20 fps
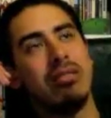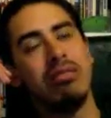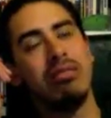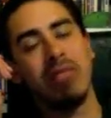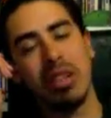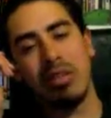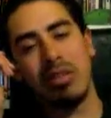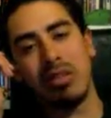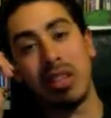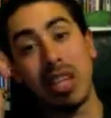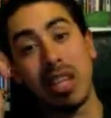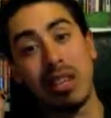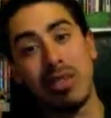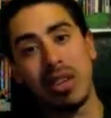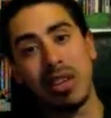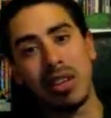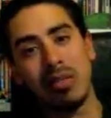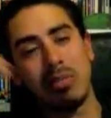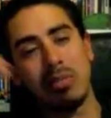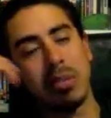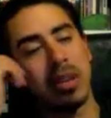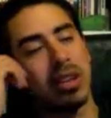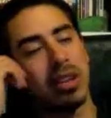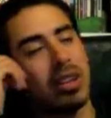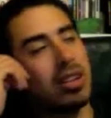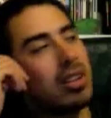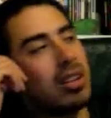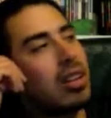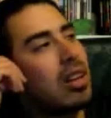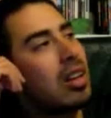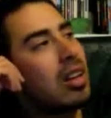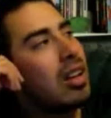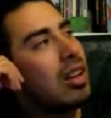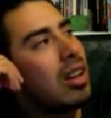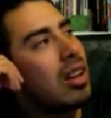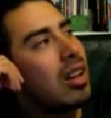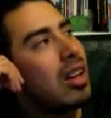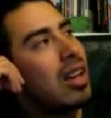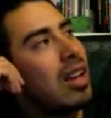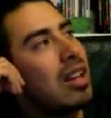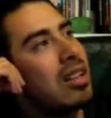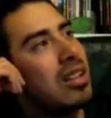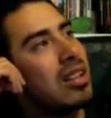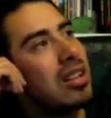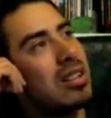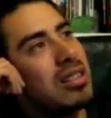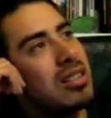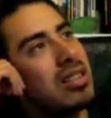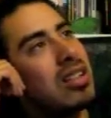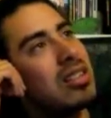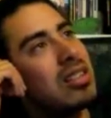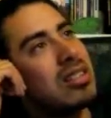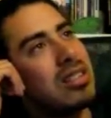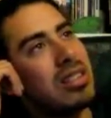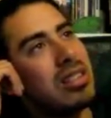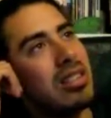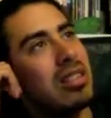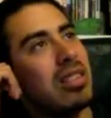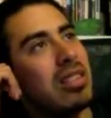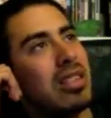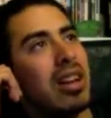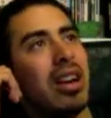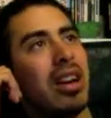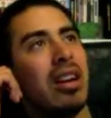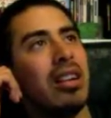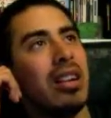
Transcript: you know, leaving, but it, it's it's still there.